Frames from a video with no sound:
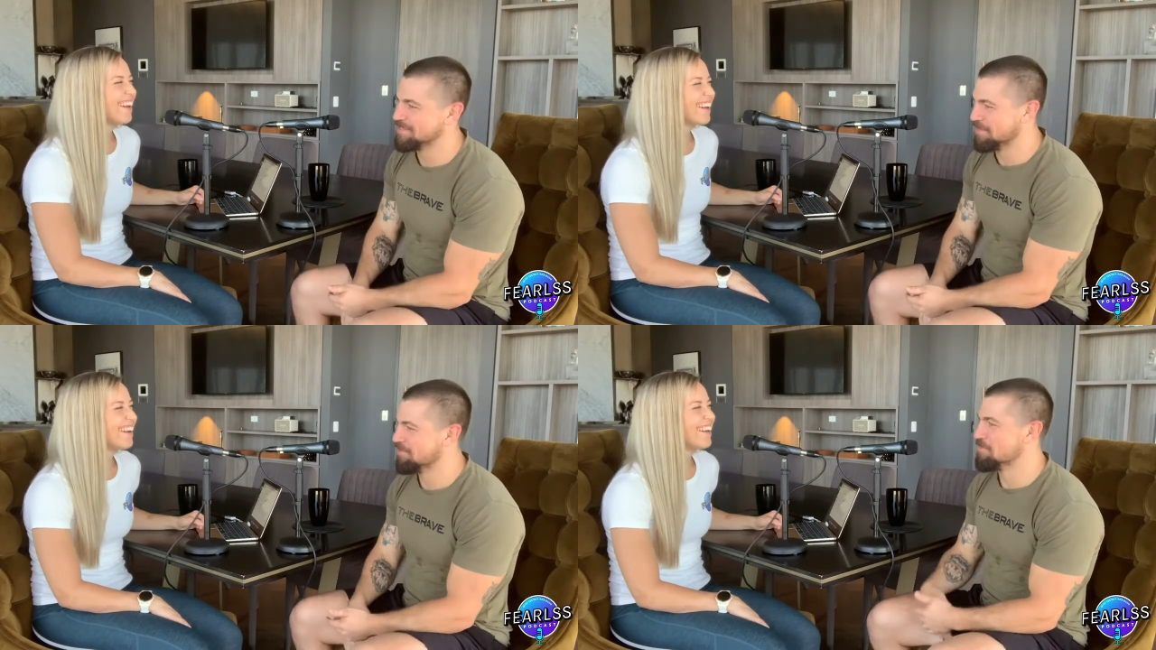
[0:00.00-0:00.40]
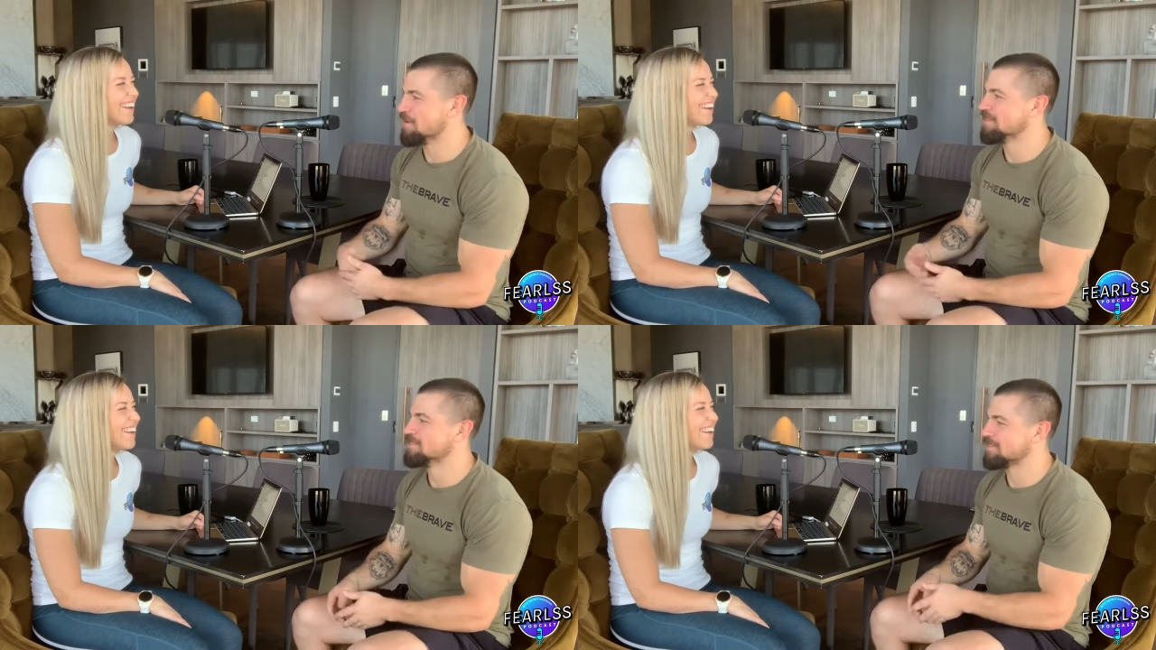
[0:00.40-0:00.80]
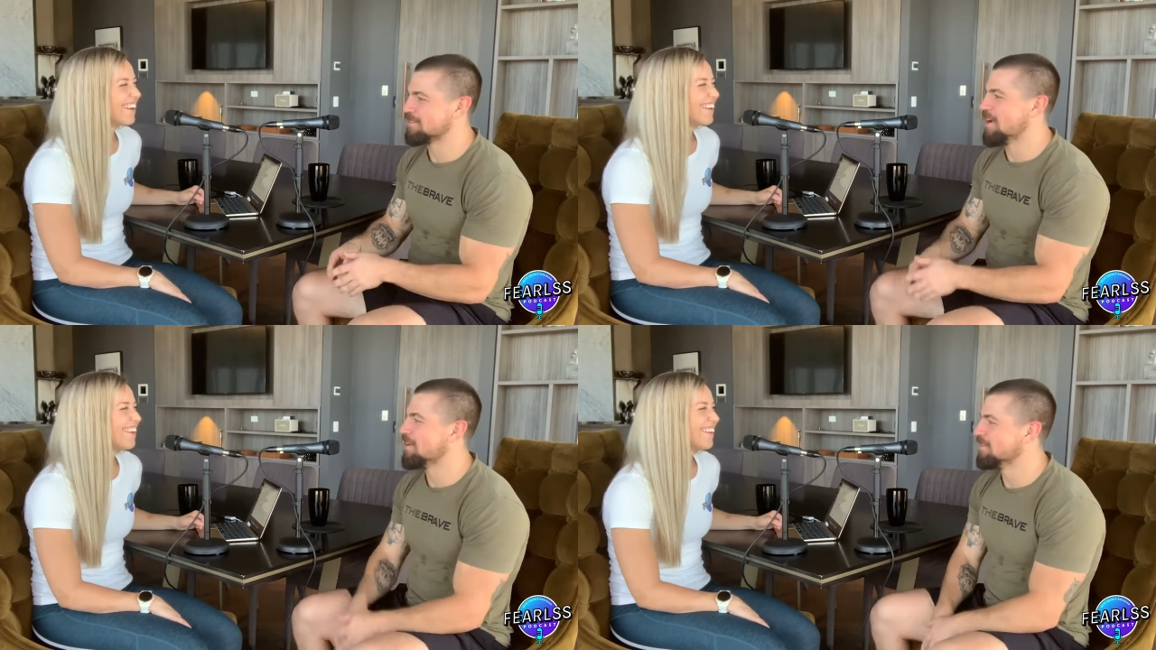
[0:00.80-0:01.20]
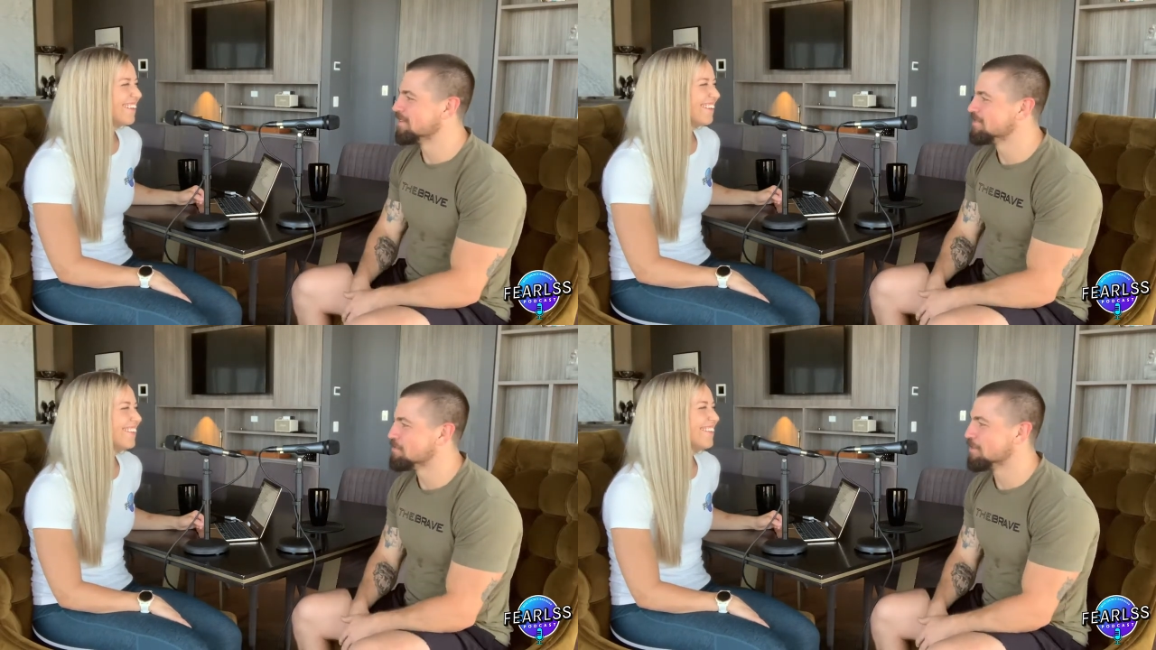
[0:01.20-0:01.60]
Speaker 1: can sort of embrace the crowd
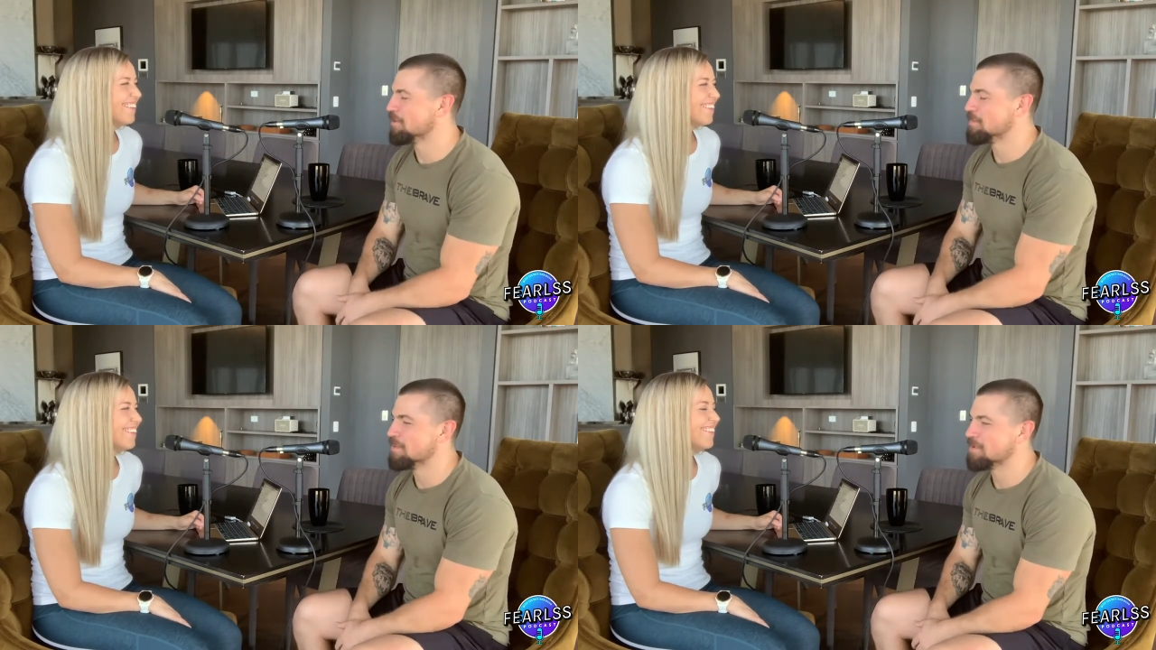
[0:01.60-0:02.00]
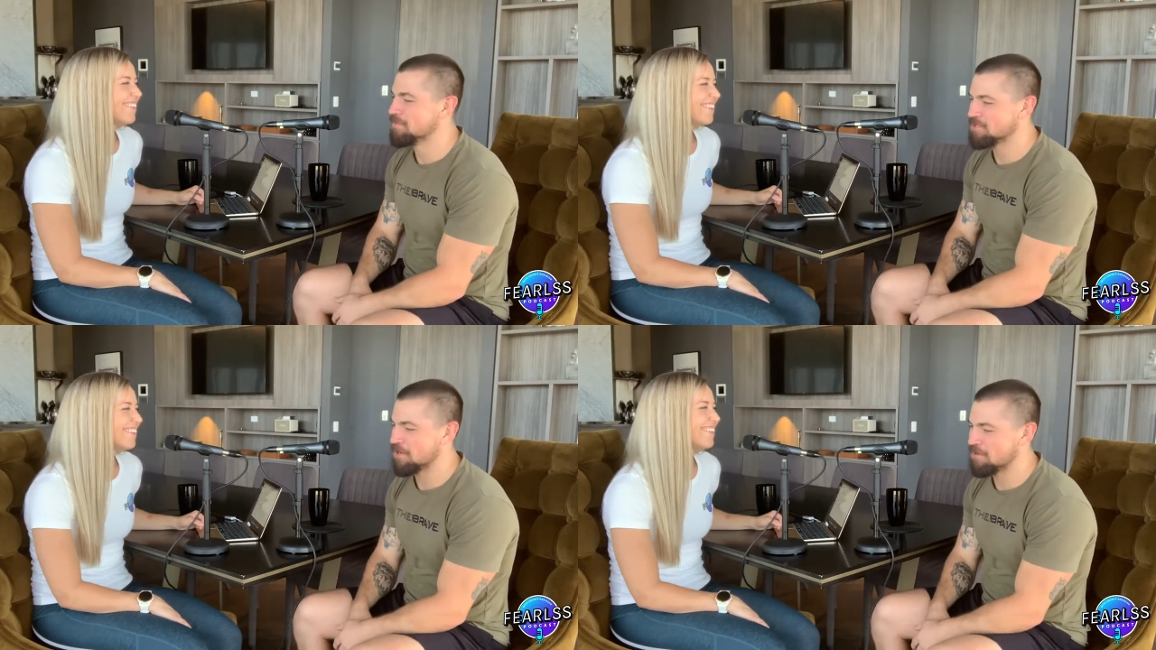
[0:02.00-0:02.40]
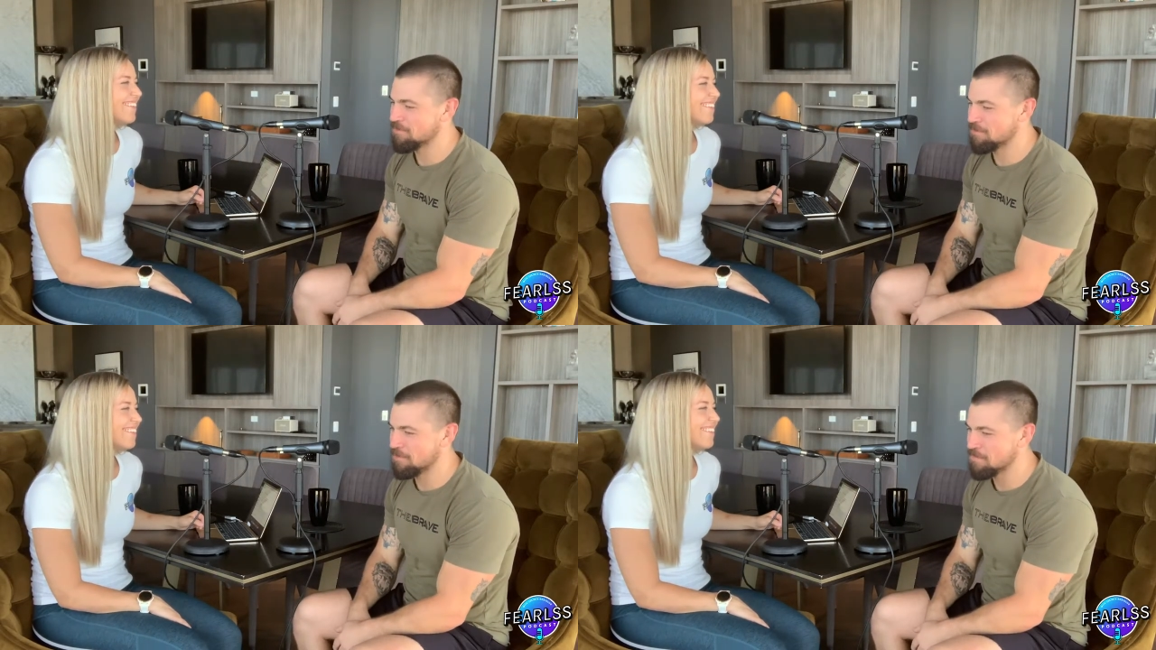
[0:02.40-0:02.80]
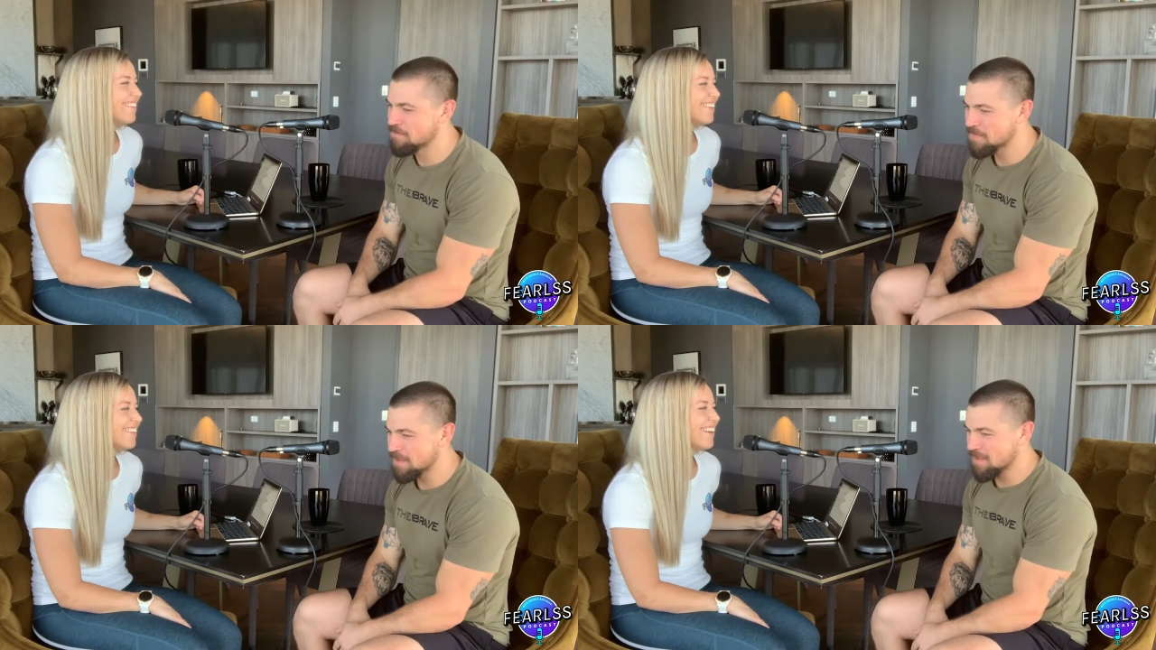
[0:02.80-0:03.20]
and put on a bit of a show for
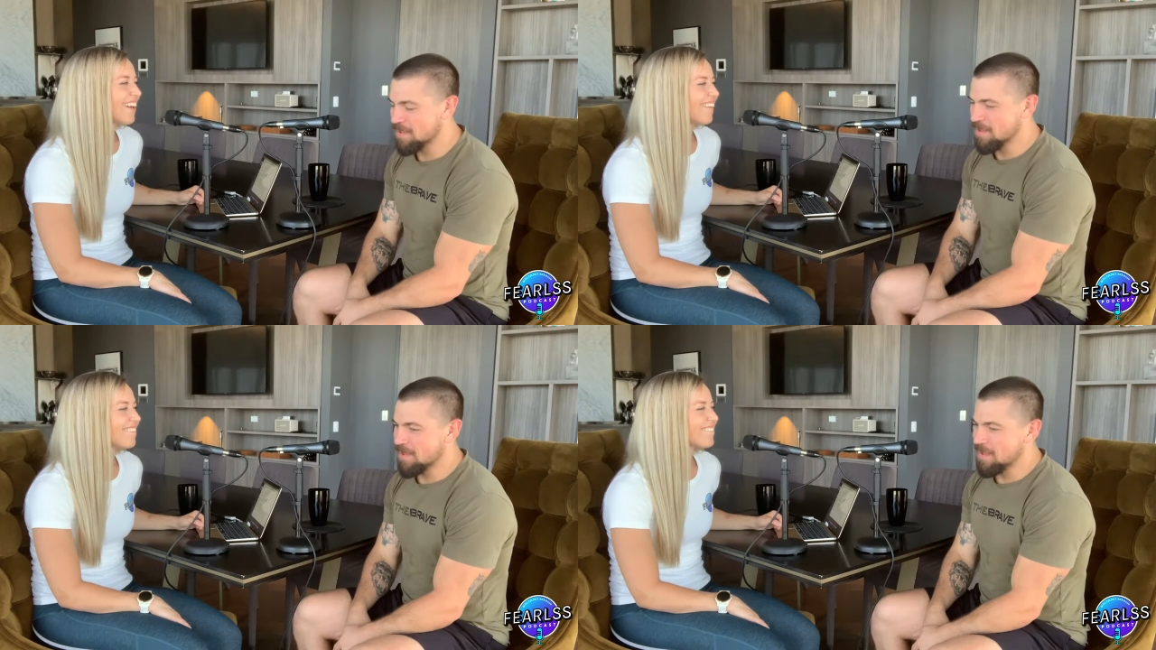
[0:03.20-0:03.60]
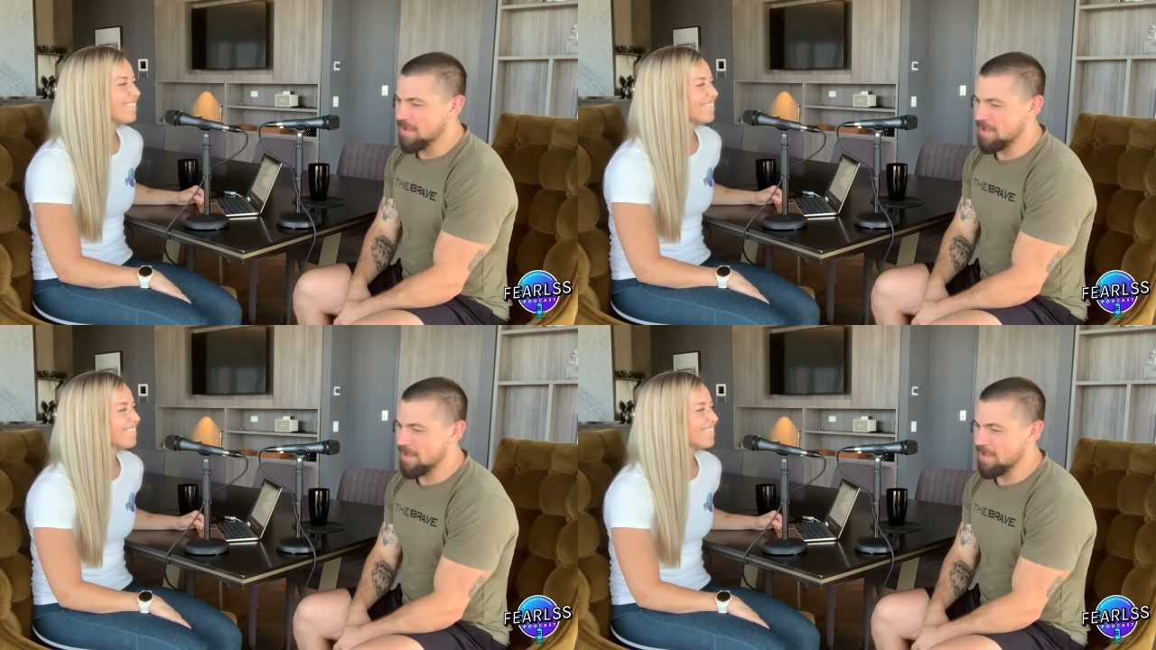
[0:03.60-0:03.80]
them. Yeah.